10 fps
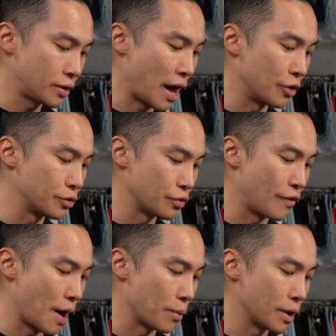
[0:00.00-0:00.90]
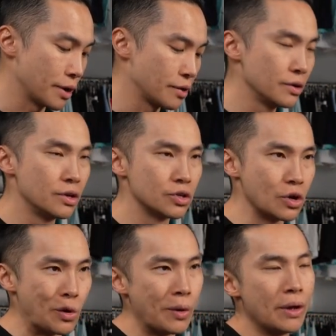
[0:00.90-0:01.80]
calendar fabric.
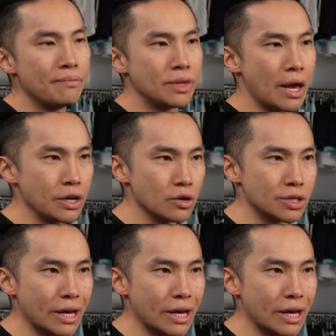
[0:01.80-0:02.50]
So denier is